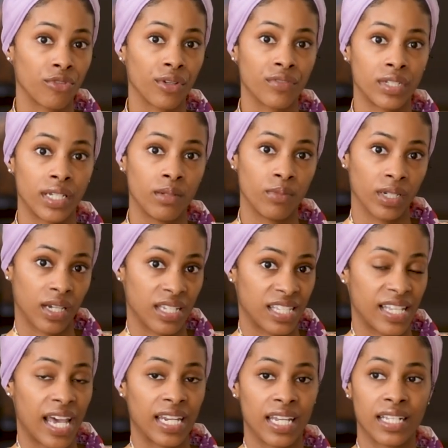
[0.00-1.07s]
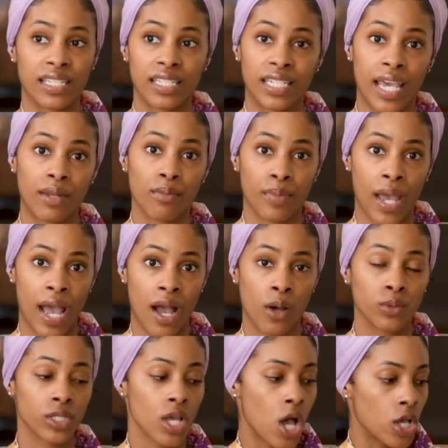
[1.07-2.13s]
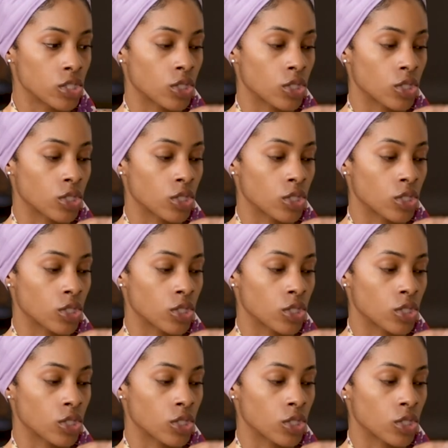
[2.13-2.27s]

fifteen, because that is ten pounds.